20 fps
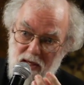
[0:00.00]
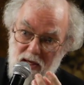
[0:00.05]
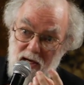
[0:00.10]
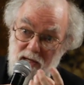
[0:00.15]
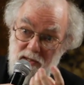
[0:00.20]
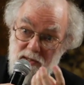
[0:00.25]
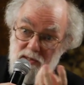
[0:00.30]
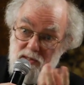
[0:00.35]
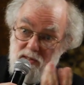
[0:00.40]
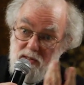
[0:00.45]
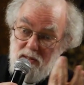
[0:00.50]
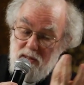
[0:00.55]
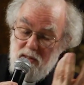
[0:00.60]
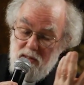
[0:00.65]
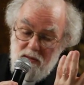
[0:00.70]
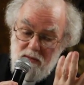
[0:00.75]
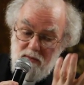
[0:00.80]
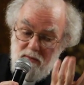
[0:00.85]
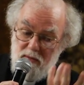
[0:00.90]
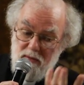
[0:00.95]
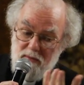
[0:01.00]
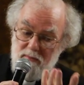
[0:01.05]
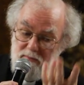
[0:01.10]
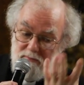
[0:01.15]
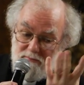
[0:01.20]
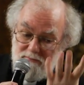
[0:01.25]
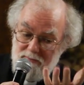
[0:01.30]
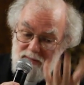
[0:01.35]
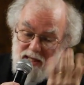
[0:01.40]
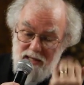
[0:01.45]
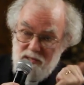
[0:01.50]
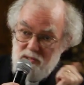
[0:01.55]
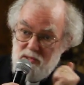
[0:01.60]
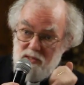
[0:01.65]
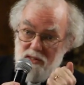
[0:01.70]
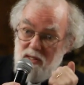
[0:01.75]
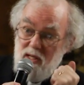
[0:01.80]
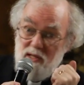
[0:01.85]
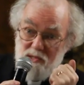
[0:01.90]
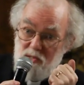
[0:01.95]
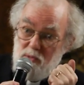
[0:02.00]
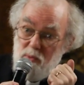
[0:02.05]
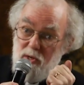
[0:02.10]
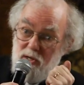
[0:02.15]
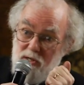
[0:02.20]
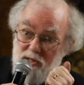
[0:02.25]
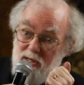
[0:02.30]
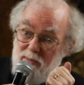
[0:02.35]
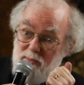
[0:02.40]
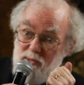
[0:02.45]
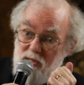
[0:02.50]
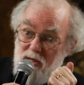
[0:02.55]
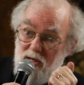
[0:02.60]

And that's, that's where it comes